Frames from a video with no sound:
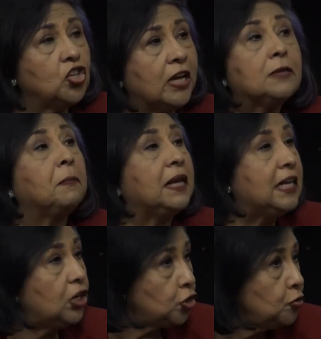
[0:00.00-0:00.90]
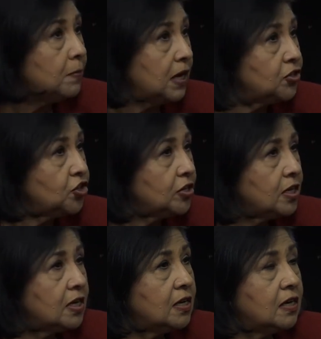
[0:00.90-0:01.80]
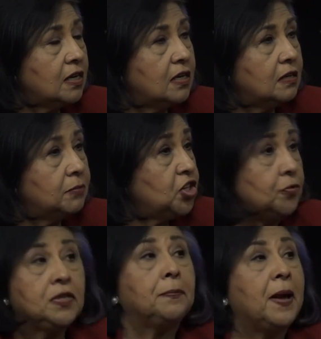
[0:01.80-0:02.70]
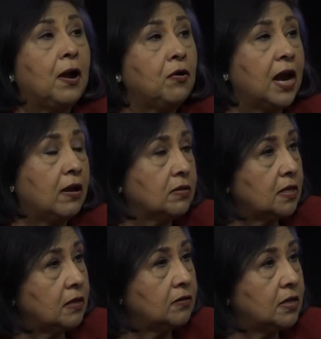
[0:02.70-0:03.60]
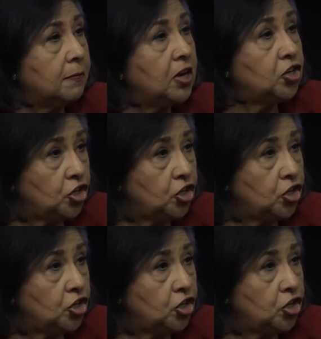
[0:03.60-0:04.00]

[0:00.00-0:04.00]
explaining too much. Uh, but she was a powerhouse in those debates.